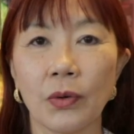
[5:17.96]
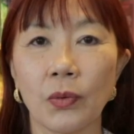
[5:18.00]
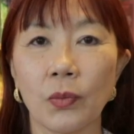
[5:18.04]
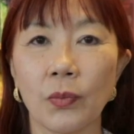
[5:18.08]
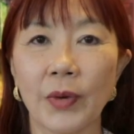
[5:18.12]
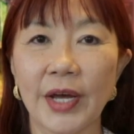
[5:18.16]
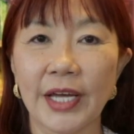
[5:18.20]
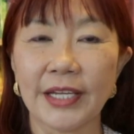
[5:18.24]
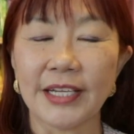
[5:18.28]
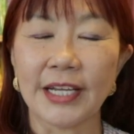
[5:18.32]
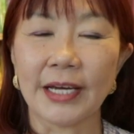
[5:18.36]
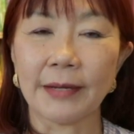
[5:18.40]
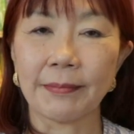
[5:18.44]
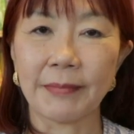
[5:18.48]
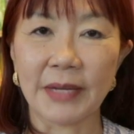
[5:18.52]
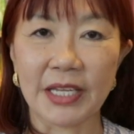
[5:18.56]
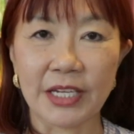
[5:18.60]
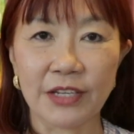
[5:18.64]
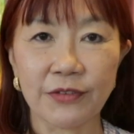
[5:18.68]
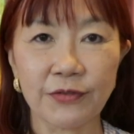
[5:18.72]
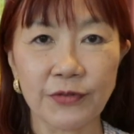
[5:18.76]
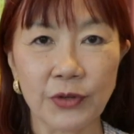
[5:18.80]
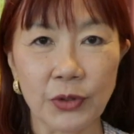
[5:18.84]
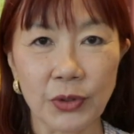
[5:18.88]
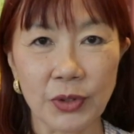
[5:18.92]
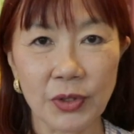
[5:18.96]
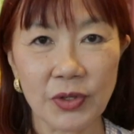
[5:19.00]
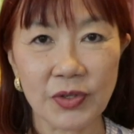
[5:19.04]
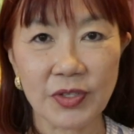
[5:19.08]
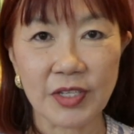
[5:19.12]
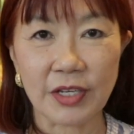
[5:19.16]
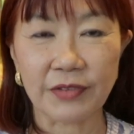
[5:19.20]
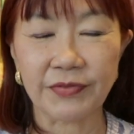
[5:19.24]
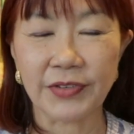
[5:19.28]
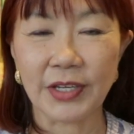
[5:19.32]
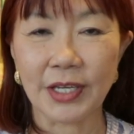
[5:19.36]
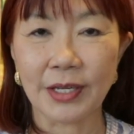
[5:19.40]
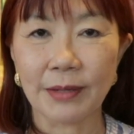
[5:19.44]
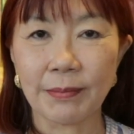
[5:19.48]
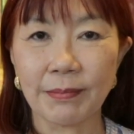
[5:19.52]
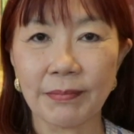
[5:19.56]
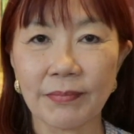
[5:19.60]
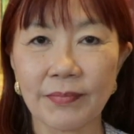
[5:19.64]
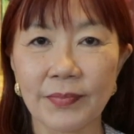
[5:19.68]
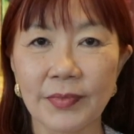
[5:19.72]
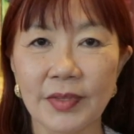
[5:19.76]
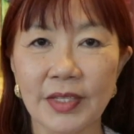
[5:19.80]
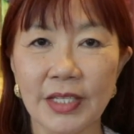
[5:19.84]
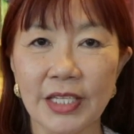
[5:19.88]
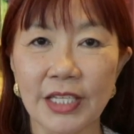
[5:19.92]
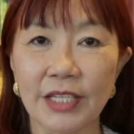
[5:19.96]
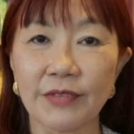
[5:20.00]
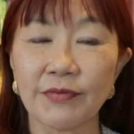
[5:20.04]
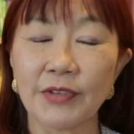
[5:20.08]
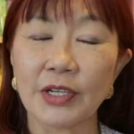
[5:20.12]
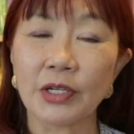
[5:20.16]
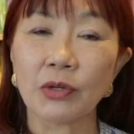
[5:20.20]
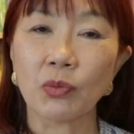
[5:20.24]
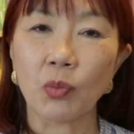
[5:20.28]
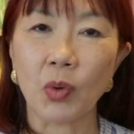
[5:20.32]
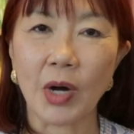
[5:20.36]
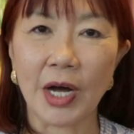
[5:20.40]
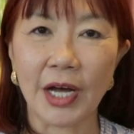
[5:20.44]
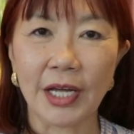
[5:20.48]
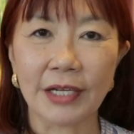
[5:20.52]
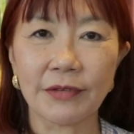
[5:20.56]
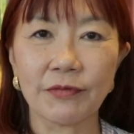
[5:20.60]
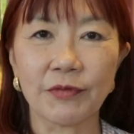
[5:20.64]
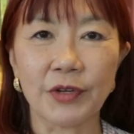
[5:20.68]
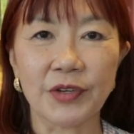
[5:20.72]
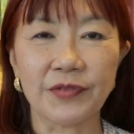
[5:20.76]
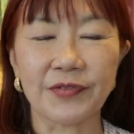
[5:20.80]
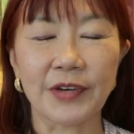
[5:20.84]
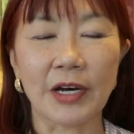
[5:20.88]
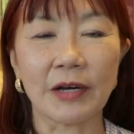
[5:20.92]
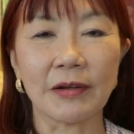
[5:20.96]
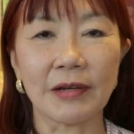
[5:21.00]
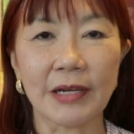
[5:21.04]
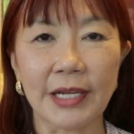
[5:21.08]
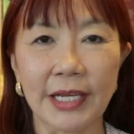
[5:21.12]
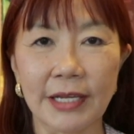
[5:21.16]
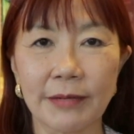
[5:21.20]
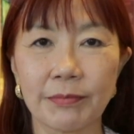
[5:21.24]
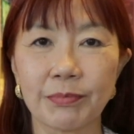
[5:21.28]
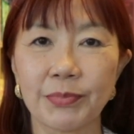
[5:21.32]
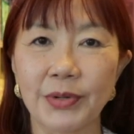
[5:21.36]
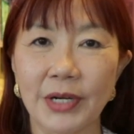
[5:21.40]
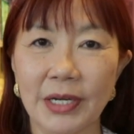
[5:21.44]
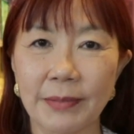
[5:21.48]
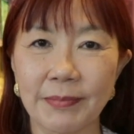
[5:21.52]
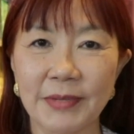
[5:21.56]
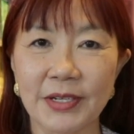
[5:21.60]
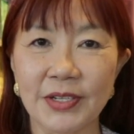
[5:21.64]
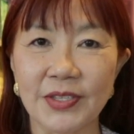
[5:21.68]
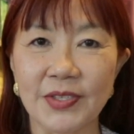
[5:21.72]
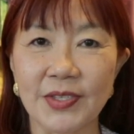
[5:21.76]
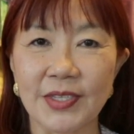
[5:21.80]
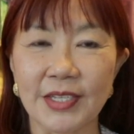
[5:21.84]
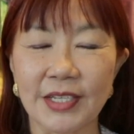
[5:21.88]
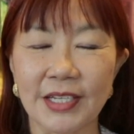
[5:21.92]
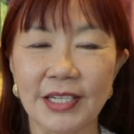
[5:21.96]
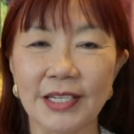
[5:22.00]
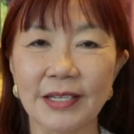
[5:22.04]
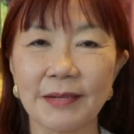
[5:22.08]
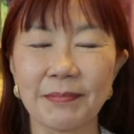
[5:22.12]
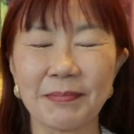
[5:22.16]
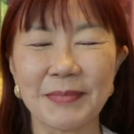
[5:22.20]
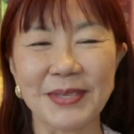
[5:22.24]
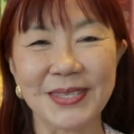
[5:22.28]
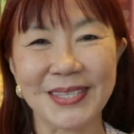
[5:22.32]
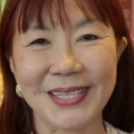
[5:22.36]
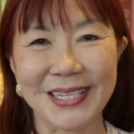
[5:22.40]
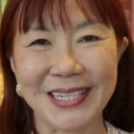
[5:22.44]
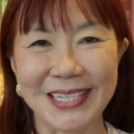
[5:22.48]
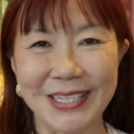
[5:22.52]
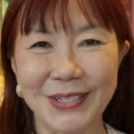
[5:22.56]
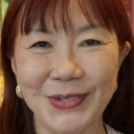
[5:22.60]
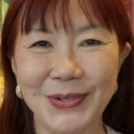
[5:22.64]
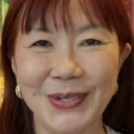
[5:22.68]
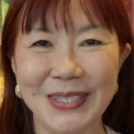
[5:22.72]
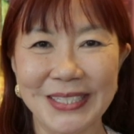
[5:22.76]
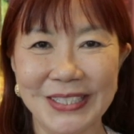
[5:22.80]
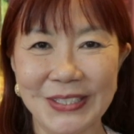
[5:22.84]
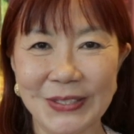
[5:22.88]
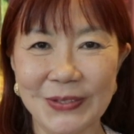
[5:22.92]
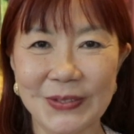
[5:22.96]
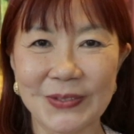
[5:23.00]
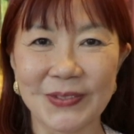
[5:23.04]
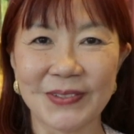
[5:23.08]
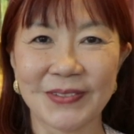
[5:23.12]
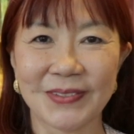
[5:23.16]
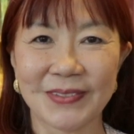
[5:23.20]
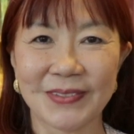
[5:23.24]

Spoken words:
where there are many photos of him, even one with our late Prime Minister, Mr. Lee Kuan Yew.